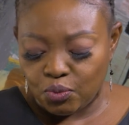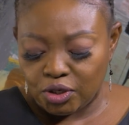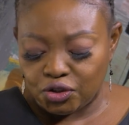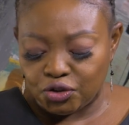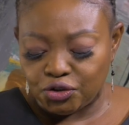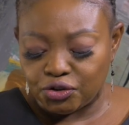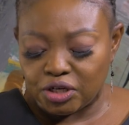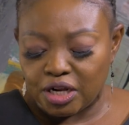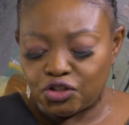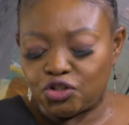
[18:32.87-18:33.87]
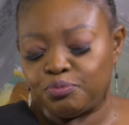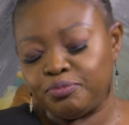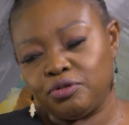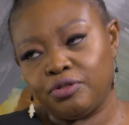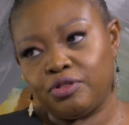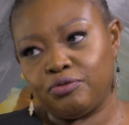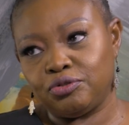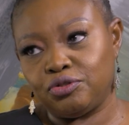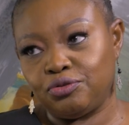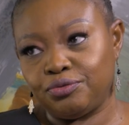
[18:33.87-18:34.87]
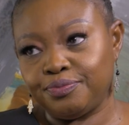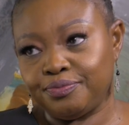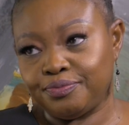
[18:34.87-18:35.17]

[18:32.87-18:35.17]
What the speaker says: what do you usually attribute those to?